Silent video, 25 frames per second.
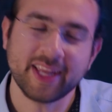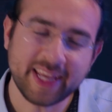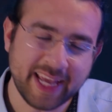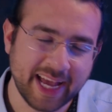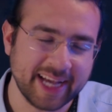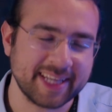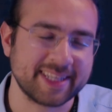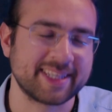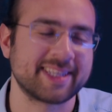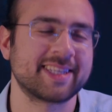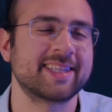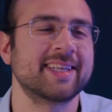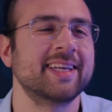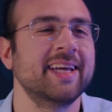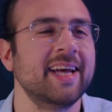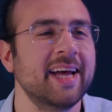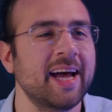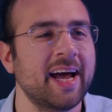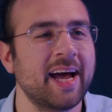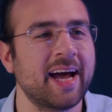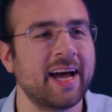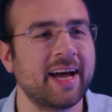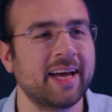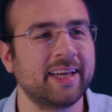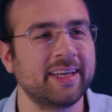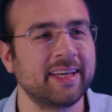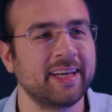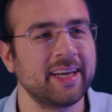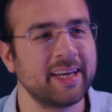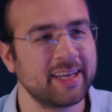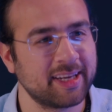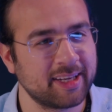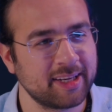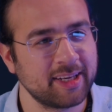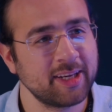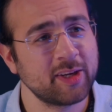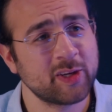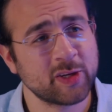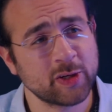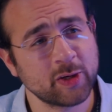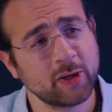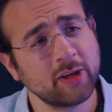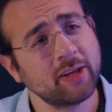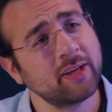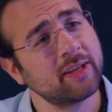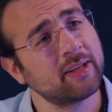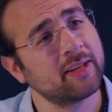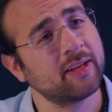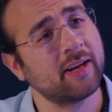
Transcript: Yes, and in addition,